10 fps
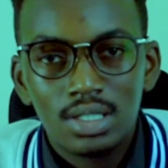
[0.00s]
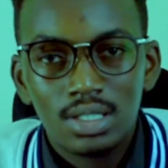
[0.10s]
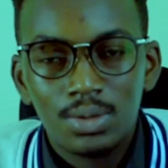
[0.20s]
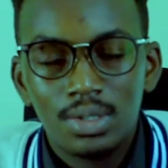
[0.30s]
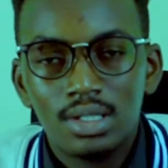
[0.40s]

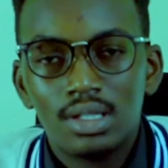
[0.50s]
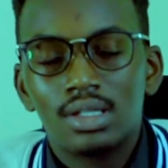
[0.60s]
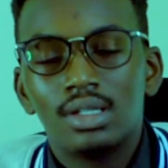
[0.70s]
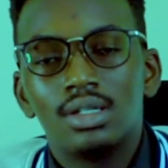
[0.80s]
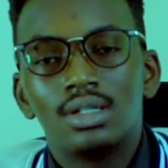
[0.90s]
data with,
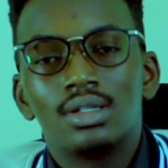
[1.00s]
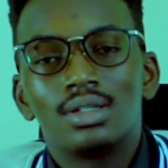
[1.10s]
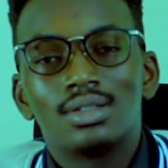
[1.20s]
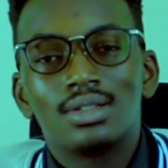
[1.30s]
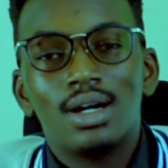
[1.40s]

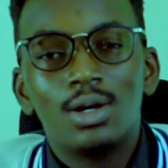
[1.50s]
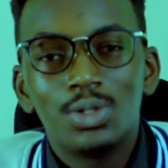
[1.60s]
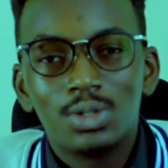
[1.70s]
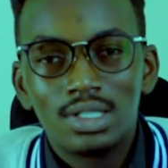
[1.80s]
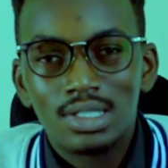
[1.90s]
how
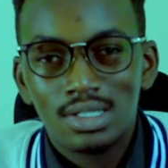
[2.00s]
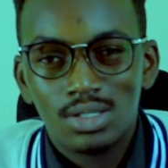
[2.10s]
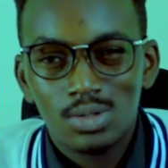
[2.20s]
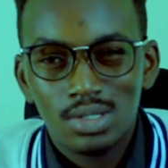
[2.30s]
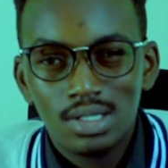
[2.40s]
your data
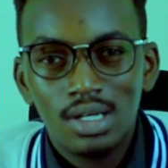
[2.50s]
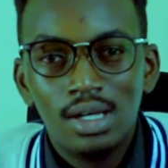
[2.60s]
is used.